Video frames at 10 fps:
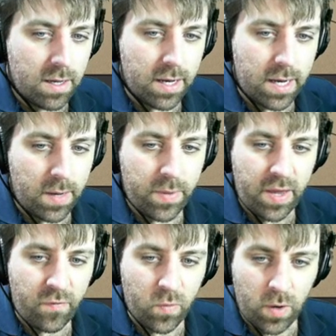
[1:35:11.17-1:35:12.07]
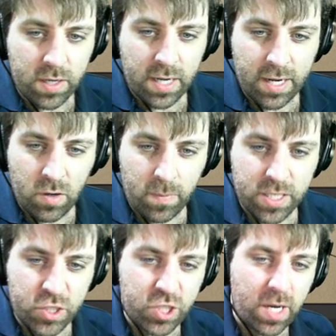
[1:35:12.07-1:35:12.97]
Um, if you want, I normally
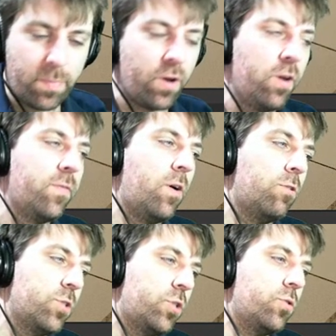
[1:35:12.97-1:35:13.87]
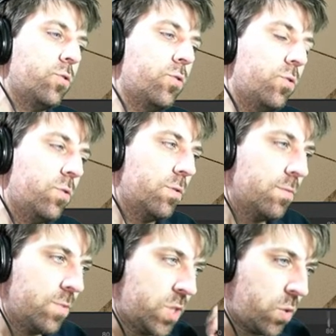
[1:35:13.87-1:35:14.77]
jump over onto
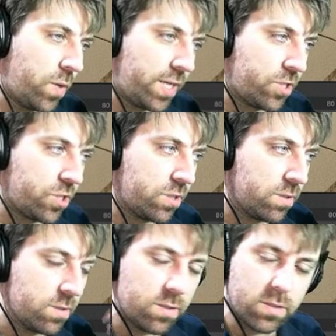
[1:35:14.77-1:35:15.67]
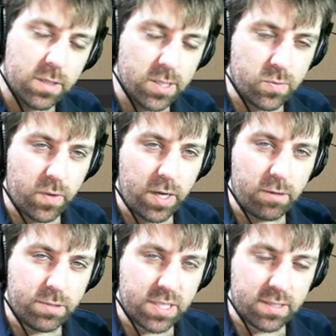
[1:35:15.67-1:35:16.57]
Twitch as
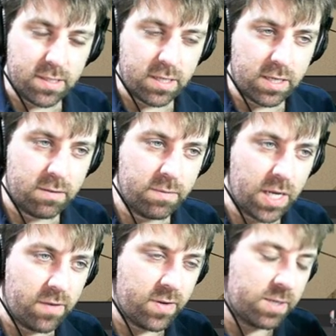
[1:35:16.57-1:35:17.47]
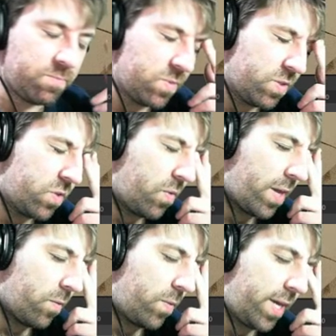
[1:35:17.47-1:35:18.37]
well, just to, you know, if I'm
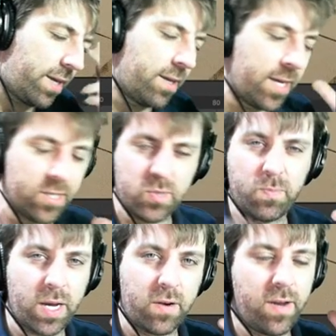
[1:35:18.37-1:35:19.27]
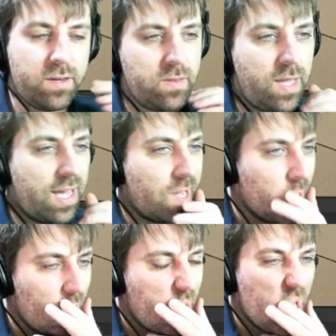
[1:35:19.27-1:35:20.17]
throughout the week and just muck around on there
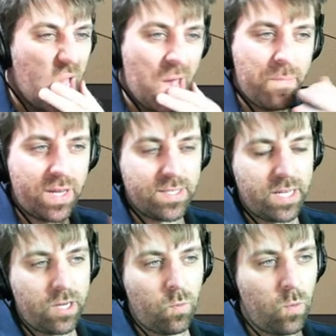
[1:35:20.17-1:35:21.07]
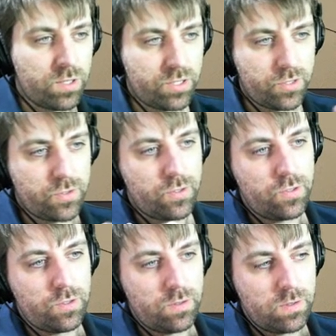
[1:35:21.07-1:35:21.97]
because I don't want
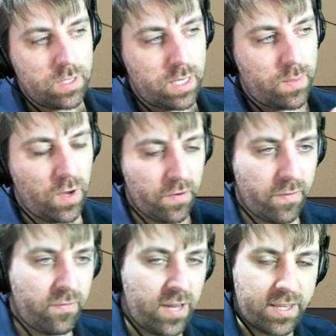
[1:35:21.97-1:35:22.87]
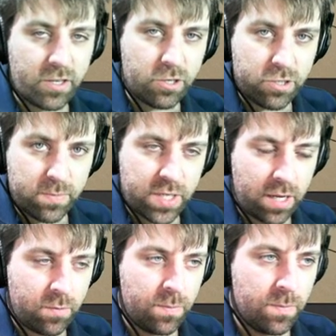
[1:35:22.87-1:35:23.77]
to um, over flood the YouTube
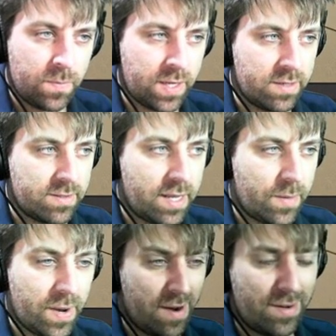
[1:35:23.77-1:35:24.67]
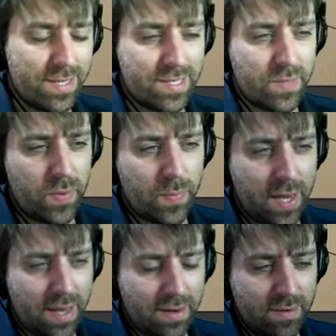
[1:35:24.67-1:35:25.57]
channel because then apparently it's going to be
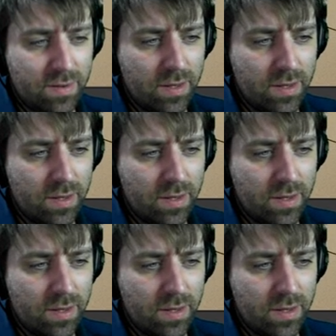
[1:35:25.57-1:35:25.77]
bad